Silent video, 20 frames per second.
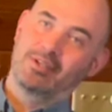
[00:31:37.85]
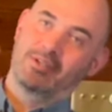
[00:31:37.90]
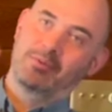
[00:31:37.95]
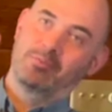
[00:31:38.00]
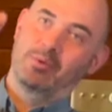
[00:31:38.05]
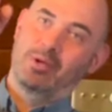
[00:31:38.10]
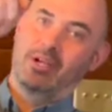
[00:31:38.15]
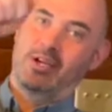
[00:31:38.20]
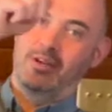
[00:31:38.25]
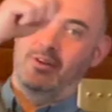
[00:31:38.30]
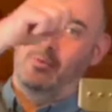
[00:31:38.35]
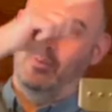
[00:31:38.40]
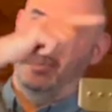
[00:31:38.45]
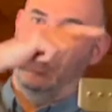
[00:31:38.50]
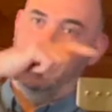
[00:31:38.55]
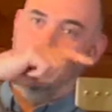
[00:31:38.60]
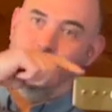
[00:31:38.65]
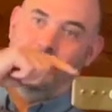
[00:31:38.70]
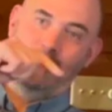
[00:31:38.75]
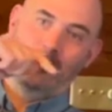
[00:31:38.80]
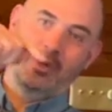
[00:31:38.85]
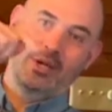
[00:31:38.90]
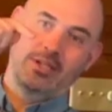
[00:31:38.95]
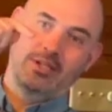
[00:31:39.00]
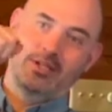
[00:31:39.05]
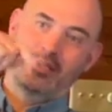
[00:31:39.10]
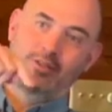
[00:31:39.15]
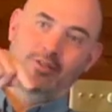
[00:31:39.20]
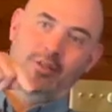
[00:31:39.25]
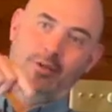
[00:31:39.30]
and we kind of worked our way to
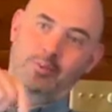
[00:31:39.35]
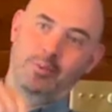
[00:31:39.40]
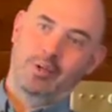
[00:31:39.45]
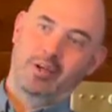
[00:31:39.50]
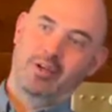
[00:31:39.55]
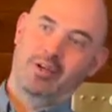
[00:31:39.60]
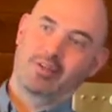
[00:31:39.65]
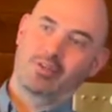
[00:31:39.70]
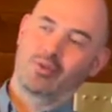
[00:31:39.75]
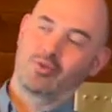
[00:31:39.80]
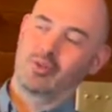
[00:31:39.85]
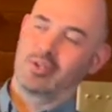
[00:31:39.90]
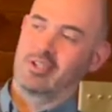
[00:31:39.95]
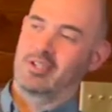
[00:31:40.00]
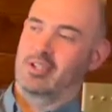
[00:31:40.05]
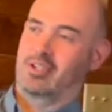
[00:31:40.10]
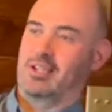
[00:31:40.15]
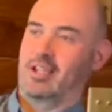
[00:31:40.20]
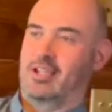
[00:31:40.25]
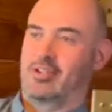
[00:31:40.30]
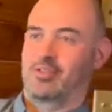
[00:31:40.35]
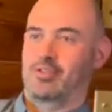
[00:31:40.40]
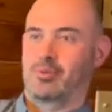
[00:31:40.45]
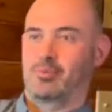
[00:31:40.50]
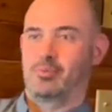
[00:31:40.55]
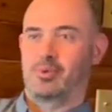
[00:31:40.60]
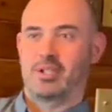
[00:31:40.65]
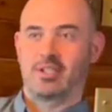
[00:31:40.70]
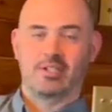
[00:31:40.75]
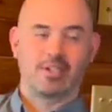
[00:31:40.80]
the top of the high street, and then
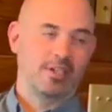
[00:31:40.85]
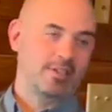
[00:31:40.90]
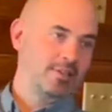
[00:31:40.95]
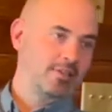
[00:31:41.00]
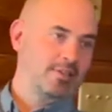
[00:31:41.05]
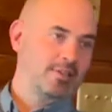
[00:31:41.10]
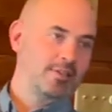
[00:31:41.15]
somebody said,